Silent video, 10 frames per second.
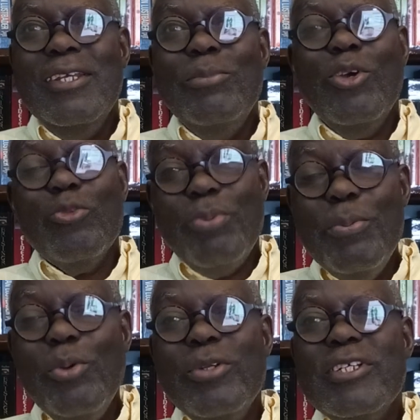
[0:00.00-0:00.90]
Because
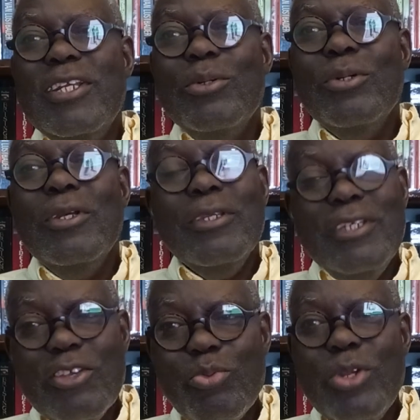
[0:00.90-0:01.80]
people will tell you,
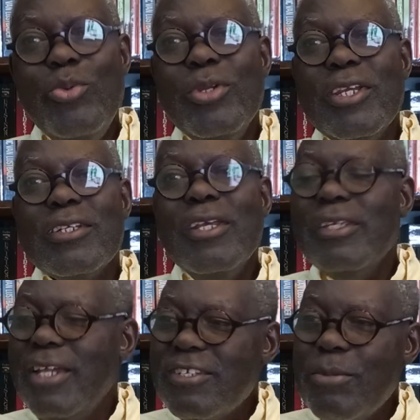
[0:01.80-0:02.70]
yes, we're doing it.
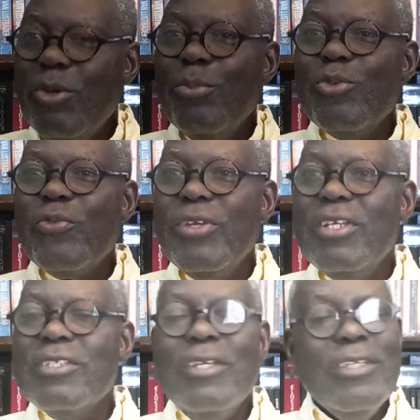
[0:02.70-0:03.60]
Yes, I'm almost
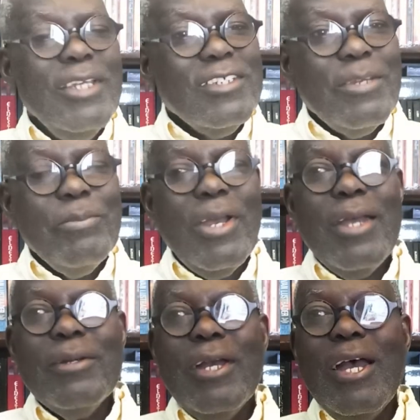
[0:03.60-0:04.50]
finished. Yes,
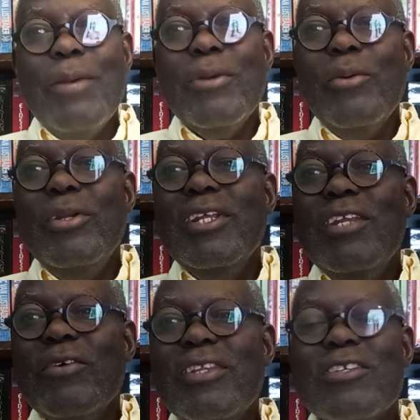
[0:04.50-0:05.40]
I will
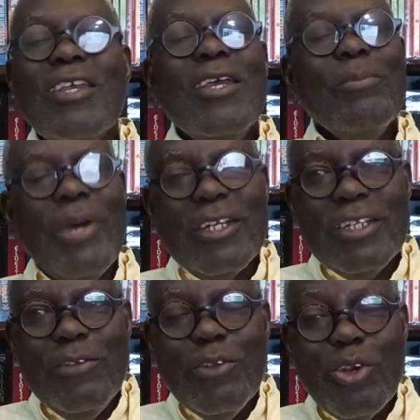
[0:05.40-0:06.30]
deliver this. But
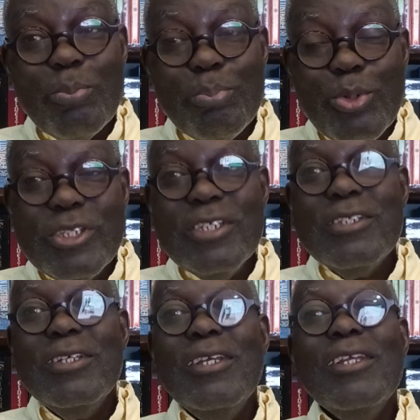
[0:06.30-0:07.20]
if you don't push it,
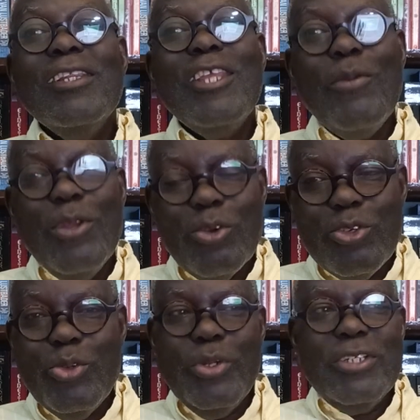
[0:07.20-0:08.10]
they will not
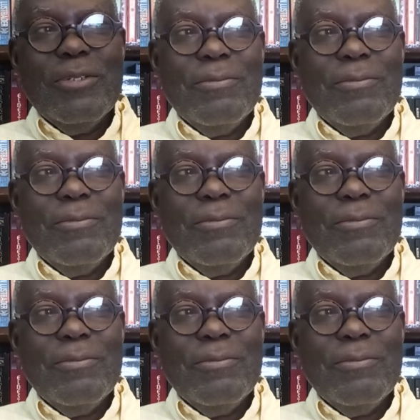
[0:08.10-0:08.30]
do it.